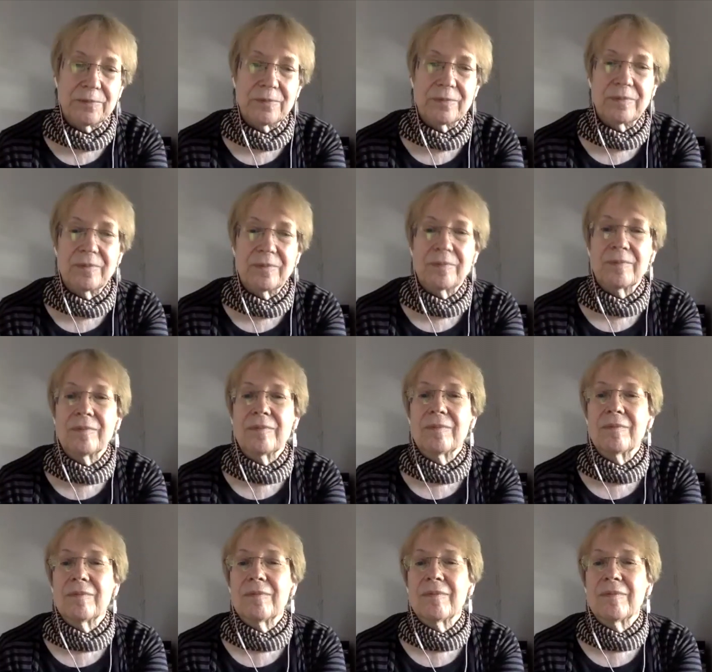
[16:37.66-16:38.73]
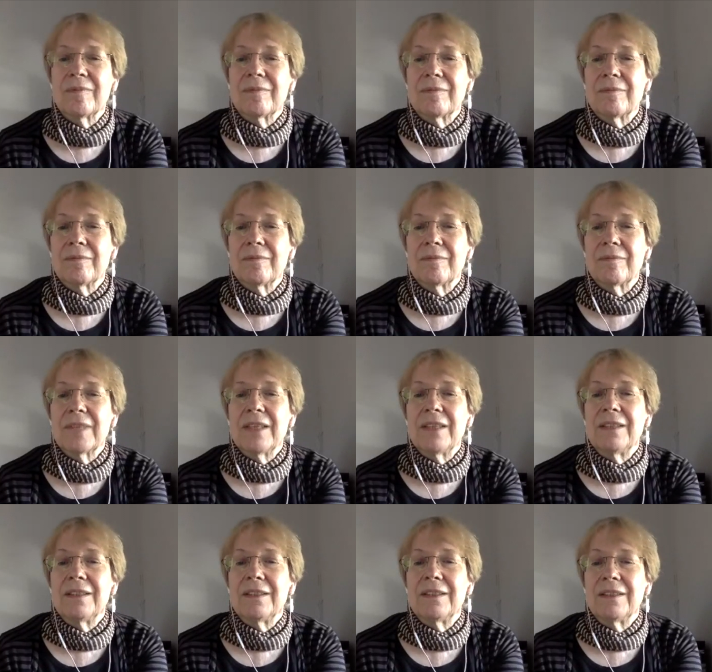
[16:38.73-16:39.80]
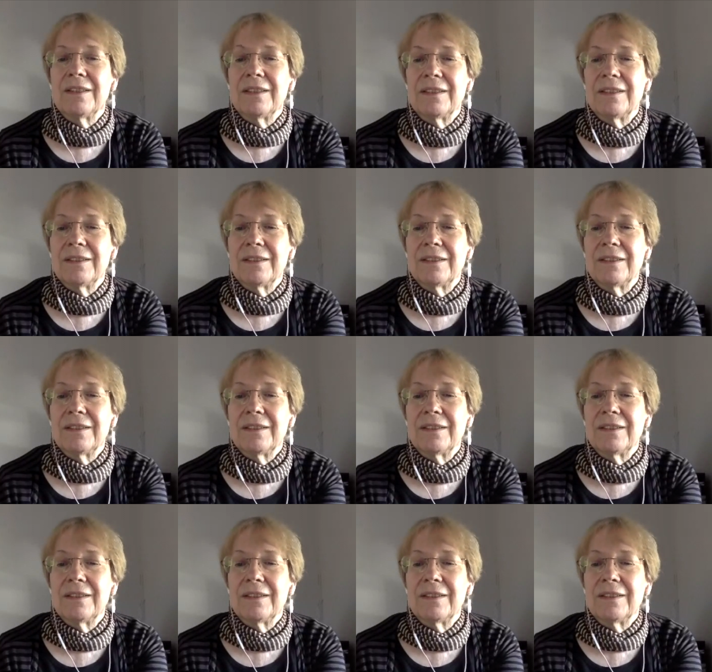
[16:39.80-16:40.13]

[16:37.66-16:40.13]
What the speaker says: Nobody speaks.